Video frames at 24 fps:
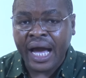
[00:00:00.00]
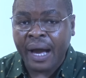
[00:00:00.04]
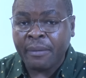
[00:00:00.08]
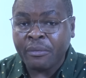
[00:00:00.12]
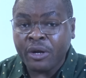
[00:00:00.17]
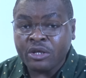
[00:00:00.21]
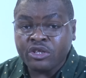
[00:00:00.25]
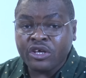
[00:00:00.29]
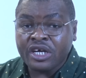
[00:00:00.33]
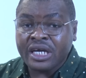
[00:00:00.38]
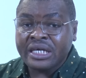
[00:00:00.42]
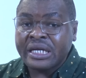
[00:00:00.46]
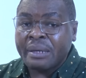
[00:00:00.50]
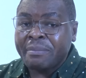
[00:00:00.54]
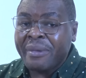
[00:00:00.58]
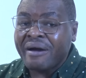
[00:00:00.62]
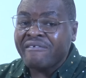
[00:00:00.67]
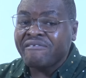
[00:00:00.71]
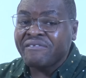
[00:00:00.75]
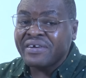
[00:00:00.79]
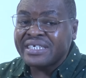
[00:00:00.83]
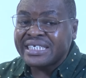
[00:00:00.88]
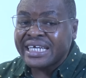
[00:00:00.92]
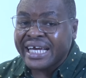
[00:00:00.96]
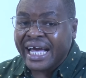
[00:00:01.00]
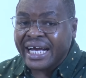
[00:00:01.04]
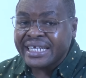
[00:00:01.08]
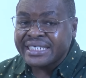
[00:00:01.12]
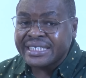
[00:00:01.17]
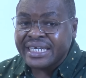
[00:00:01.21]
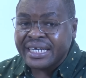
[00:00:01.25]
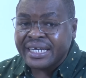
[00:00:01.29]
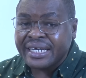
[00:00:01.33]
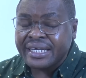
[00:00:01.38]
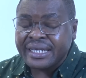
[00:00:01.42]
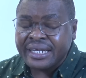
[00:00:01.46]
I'm not talking about
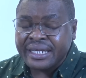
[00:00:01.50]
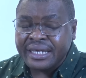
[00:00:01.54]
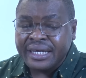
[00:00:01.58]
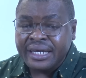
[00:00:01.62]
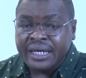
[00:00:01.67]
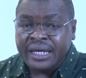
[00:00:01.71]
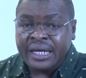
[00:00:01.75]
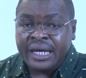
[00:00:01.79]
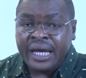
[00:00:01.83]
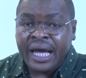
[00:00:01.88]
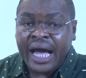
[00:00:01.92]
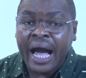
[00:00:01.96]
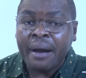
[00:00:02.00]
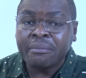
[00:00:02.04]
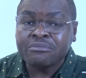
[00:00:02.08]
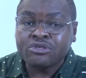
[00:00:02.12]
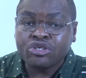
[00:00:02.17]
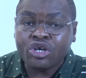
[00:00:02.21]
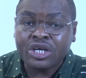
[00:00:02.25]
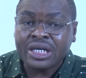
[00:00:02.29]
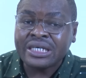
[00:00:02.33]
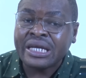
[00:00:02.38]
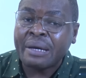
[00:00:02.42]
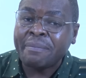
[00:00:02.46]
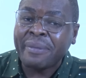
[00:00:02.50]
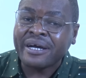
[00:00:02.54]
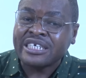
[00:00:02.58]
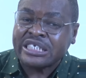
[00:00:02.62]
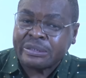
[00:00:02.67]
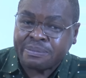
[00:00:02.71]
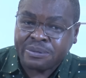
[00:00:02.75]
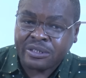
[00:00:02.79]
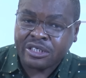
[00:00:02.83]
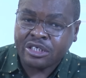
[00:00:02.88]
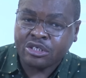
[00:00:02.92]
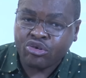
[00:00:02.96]
physical chain. I'm talking
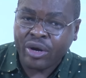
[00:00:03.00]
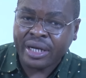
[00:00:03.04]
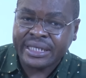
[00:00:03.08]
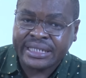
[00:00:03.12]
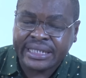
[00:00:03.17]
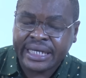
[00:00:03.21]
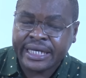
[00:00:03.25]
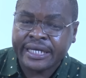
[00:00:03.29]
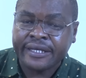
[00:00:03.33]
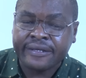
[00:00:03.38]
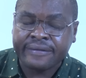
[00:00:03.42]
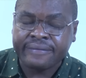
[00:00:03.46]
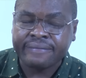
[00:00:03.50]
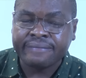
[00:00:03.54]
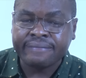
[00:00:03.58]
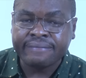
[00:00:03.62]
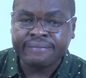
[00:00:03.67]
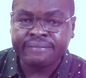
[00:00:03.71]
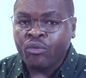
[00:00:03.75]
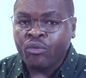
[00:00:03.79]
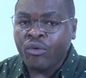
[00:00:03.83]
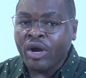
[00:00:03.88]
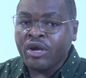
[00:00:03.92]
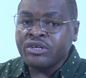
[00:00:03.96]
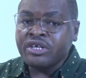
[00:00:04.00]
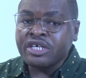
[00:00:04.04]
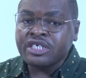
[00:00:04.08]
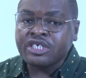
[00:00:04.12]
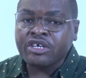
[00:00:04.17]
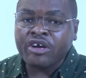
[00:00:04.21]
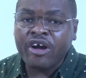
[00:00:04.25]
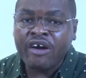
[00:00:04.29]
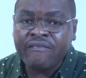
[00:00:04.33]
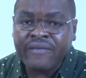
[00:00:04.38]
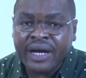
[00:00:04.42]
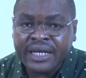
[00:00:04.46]
about spiritual chain. When you
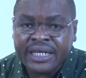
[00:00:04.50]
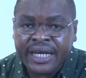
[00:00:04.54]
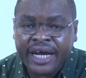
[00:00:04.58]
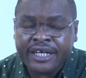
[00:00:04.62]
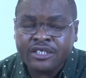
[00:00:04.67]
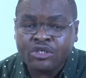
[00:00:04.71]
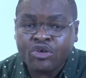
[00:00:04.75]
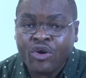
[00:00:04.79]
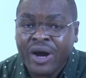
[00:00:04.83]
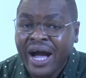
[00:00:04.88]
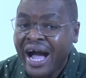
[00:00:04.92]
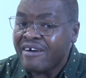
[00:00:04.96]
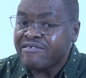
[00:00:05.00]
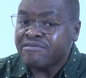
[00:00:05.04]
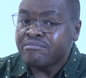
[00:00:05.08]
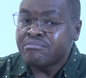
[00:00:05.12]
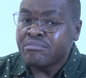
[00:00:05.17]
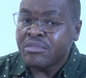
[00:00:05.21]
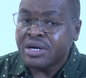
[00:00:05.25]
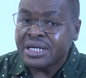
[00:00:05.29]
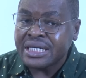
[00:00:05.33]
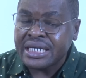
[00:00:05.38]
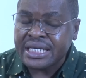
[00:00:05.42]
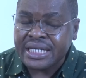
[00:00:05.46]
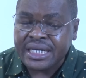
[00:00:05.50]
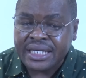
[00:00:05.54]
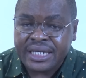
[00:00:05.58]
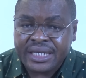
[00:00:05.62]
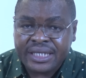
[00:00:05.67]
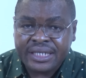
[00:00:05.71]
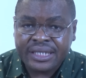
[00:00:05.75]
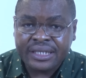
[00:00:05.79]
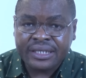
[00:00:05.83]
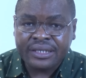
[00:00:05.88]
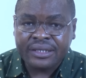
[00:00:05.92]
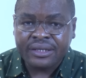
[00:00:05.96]
discover that you have money,
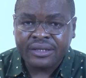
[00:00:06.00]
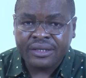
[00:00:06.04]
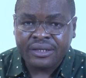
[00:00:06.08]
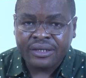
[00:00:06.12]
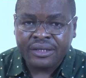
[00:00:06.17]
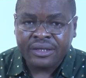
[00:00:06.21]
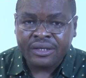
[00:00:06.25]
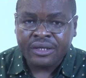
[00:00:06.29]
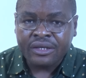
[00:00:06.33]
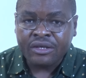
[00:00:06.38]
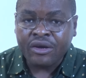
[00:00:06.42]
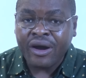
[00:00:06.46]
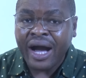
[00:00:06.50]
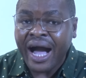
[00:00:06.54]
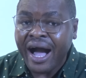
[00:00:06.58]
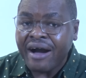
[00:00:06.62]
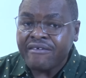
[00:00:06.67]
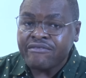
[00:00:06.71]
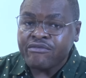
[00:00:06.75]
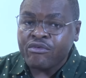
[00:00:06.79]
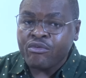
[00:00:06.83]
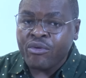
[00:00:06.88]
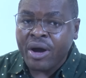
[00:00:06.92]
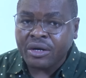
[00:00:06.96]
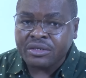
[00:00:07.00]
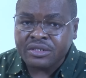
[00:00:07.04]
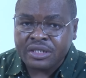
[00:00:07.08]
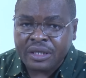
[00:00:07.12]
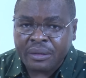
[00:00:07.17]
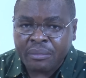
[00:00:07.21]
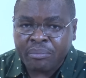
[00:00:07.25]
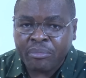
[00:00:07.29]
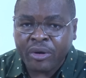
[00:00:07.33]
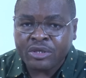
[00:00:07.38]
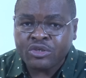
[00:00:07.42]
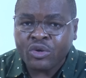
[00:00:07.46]
you have
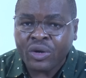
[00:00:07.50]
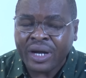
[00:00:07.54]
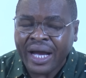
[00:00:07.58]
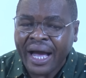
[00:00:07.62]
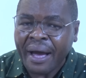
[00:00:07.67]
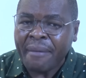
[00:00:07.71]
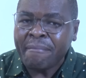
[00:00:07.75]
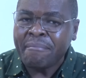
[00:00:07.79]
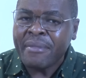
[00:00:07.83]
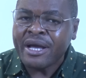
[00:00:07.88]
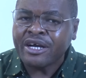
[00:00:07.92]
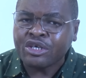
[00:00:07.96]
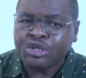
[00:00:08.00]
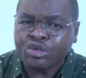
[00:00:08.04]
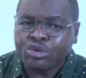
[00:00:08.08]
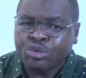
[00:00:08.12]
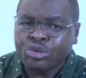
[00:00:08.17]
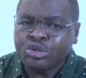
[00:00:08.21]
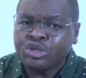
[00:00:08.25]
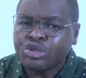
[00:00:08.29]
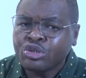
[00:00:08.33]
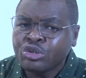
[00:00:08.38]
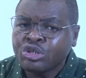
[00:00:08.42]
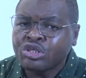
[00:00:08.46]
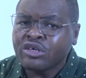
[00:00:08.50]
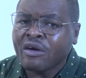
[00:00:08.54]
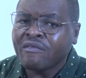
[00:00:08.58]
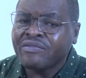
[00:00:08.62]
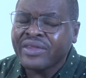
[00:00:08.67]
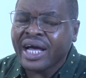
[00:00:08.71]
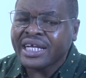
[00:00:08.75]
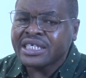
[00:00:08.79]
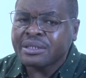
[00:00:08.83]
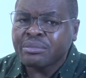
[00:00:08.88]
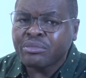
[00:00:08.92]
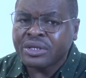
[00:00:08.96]
wealth, but you can't make good use
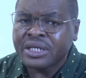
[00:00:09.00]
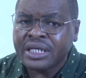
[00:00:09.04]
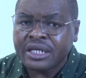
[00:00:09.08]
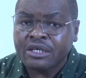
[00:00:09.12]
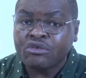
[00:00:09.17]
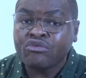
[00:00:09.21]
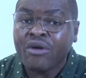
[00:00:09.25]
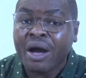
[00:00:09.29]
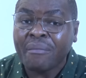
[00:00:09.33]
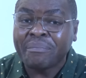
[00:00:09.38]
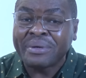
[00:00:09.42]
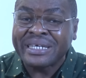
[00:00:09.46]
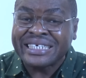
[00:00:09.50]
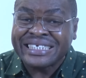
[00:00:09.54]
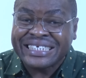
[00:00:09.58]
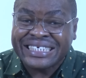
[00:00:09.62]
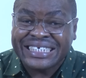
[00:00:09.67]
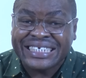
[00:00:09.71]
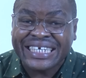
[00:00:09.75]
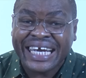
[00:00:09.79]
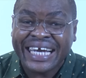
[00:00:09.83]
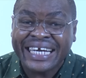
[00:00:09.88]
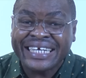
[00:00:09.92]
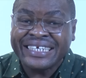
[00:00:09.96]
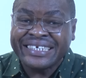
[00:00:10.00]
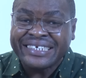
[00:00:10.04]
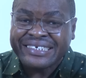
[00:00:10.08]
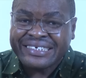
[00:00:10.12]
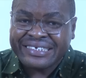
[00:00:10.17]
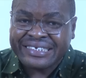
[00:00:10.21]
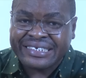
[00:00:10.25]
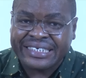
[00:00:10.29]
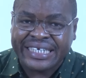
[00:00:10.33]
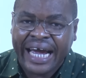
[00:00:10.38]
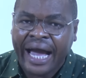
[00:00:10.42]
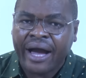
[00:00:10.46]
of that money, you have been
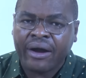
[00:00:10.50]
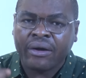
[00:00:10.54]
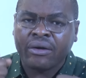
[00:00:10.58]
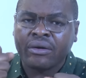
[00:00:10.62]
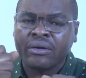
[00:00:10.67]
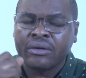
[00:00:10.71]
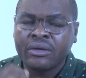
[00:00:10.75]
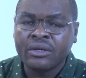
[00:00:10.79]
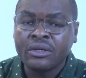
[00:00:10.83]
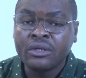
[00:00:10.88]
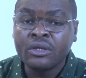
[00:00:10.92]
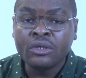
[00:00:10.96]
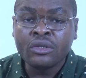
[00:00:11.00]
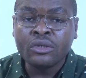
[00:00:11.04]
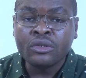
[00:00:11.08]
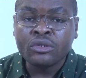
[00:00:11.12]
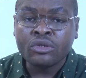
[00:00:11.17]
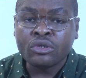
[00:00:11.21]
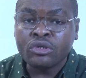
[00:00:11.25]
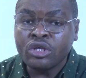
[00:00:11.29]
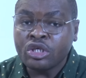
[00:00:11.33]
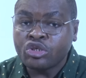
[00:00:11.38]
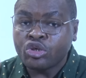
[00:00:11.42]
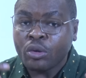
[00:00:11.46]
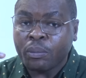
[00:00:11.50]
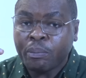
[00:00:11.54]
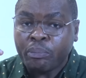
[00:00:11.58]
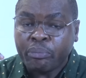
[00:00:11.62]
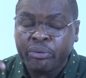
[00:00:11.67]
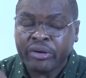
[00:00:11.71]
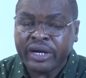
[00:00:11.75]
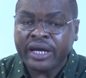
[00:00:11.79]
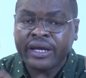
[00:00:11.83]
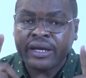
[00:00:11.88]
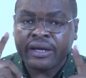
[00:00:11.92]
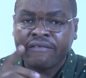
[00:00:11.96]
chained down. You need to
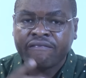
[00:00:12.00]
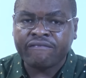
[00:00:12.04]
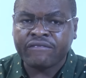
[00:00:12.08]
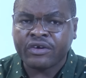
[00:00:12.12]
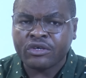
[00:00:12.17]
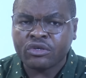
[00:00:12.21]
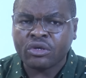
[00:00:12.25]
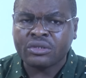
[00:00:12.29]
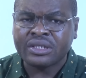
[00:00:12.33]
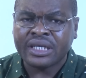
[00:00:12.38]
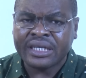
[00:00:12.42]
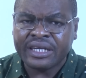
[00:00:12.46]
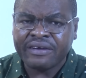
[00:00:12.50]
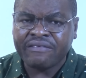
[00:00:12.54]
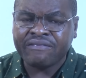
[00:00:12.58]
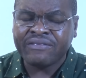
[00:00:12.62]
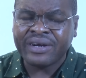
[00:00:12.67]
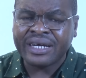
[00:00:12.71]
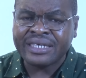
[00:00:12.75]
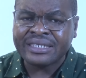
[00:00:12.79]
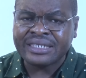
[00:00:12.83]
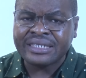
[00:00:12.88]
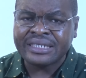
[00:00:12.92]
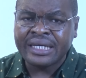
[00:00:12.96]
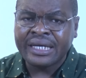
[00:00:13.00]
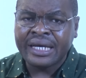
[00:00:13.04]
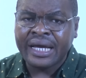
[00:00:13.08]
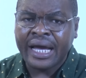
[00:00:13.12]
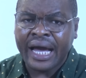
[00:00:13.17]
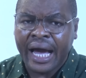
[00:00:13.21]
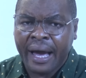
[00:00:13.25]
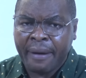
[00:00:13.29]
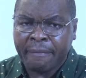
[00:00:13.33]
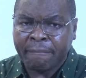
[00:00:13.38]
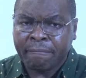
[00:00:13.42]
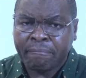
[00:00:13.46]
pray for your deliverance
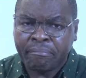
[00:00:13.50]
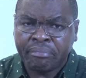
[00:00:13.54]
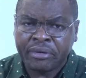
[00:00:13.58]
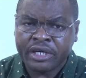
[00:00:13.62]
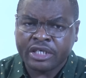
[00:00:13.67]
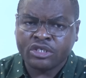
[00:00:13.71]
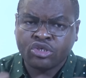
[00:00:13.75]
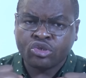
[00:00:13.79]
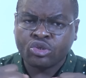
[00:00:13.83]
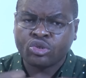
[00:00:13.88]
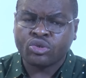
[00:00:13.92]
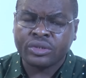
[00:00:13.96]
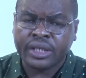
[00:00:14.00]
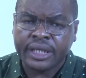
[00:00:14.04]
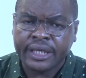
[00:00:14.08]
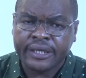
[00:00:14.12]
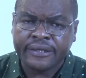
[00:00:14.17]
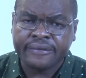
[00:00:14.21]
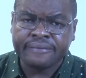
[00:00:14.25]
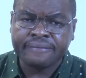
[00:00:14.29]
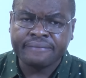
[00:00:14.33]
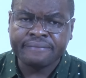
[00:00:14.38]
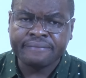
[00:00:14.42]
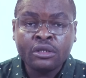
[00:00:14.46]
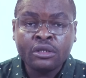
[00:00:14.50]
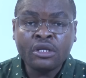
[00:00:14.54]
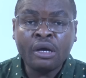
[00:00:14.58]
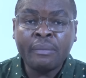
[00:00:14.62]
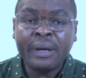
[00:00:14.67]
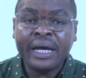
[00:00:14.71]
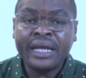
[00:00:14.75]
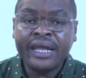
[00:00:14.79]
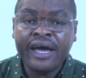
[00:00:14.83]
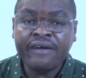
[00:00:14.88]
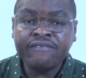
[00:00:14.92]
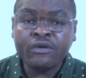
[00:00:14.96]
and breakthrough today.
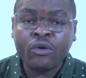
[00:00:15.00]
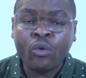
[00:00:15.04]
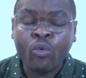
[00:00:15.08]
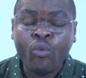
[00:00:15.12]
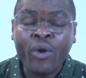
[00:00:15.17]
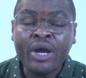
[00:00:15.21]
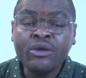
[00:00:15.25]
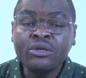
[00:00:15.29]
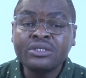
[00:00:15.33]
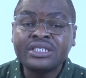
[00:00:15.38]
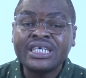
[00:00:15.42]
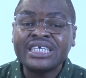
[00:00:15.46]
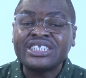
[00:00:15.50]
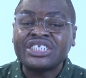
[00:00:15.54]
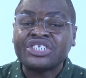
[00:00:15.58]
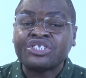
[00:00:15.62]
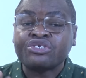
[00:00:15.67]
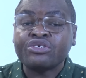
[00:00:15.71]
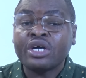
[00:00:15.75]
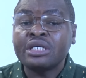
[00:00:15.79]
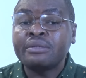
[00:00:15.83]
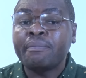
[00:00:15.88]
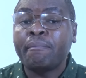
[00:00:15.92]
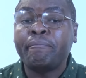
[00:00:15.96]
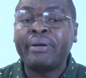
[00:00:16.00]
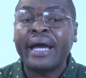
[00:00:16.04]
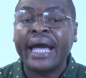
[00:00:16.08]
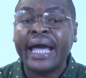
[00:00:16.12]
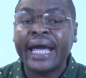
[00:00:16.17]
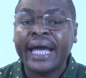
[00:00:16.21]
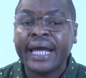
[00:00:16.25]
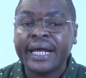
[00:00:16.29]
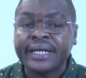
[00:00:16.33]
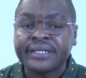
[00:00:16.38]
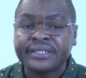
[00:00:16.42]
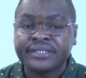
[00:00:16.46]
Number 11, when you see strange
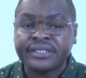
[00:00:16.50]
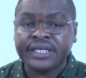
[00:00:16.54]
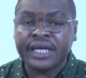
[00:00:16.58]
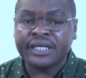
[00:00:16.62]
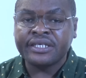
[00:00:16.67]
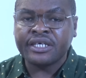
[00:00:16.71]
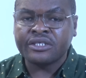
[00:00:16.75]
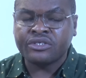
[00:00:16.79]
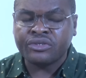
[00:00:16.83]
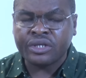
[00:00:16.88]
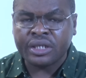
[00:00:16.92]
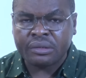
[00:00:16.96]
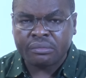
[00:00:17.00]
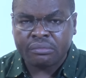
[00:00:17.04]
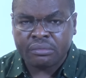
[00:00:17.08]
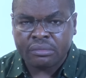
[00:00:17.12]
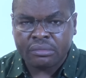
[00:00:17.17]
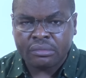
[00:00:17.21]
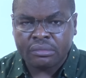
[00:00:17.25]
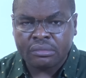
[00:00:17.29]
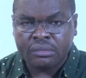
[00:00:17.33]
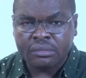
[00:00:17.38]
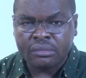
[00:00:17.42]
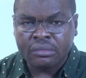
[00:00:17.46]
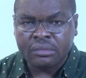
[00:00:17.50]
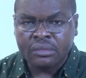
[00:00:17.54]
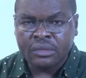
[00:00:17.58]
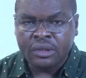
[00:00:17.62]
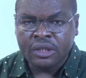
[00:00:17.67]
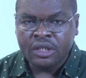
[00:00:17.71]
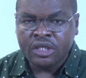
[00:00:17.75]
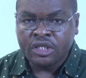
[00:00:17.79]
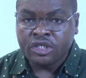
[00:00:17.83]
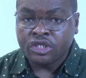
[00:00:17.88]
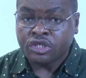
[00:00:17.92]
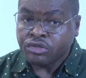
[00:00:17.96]
birds in the dream,
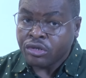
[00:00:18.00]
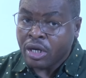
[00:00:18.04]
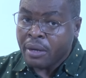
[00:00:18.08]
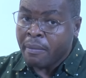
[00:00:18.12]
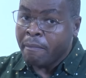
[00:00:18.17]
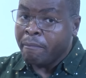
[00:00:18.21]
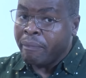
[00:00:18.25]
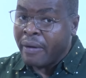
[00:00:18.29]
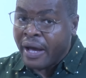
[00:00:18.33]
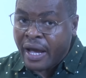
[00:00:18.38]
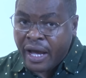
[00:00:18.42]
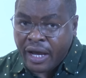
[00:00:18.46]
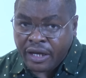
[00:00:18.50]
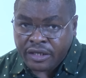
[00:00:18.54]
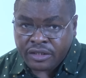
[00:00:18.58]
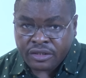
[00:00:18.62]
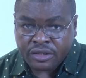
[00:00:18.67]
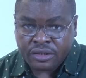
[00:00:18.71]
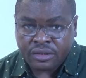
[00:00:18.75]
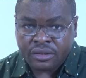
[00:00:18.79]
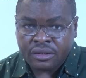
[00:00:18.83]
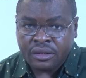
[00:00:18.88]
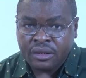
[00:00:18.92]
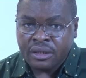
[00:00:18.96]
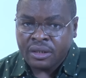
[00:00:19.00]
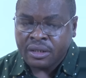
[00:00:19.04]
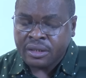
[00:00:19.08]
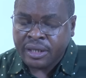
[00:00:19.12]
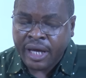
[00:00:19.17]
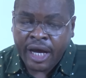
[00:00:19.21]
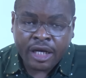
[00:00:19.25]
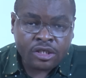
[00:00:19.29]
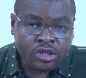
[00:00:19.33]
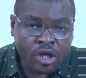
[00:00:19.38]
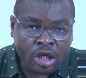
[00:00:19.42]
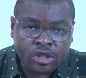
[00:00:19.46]
strange birds
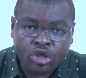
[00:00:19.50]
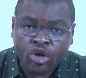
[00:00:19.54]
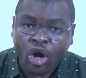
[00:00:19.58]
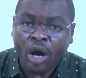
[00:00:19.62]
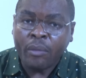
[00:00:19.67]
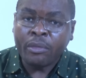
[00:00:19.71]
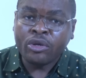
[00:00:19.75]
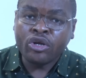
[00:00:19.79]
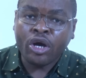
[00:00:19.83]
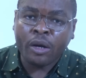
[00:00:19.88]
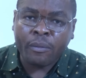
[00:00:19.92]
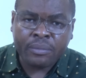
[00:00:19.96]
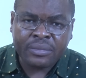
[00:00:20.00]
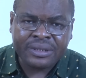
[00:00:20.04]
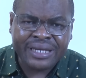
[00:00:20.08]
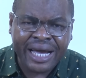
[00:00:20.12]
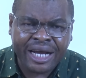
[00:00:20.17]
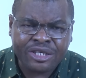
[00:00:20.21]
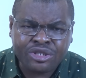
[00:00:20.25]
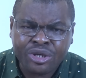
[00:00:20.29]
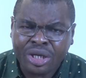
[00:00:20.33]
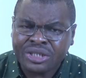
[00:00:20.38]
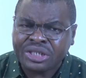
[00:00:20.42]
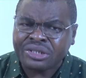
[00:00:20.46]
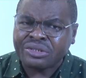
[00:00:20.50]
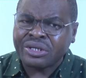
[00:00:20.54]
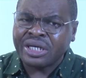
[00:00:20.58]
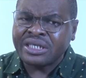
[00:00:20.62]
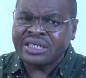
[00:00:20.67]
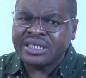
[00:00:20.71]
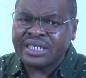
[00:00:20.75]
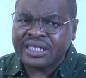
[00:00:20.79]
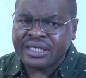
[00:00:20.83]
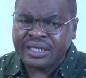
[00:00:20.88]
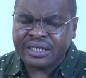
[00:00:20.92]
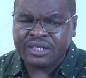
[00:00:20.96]
that are just coming up, they are just
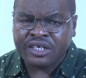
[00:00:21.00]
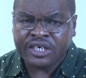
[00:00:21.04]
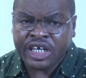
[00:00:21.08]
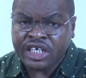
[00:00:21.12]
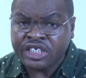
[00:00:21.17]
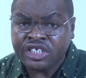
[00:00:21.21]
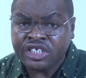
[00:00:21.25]
ranging.